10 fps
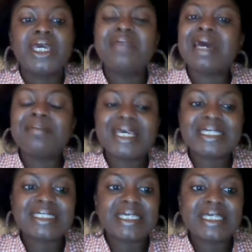in my
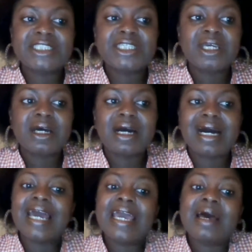message,
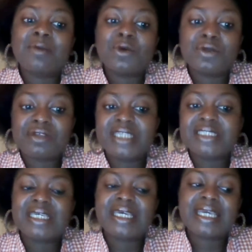I am
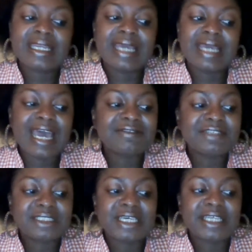authentic. And I have
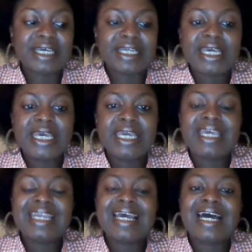to say that
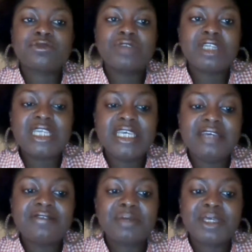it has
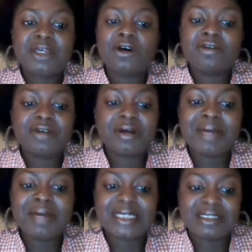relieved me of a
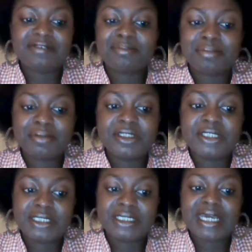massive
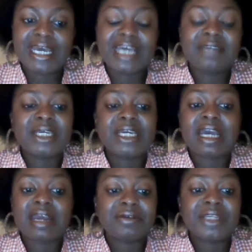burden that I had been
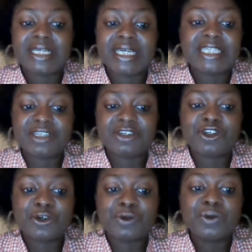carrying and I didn't
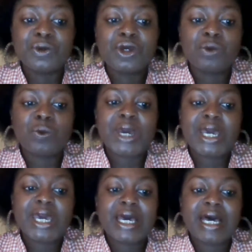know,
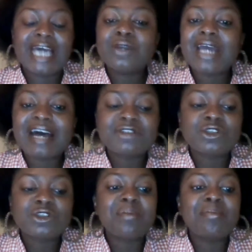where I don't have
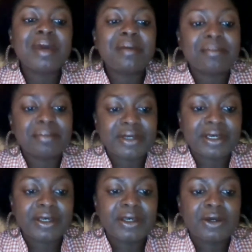to remember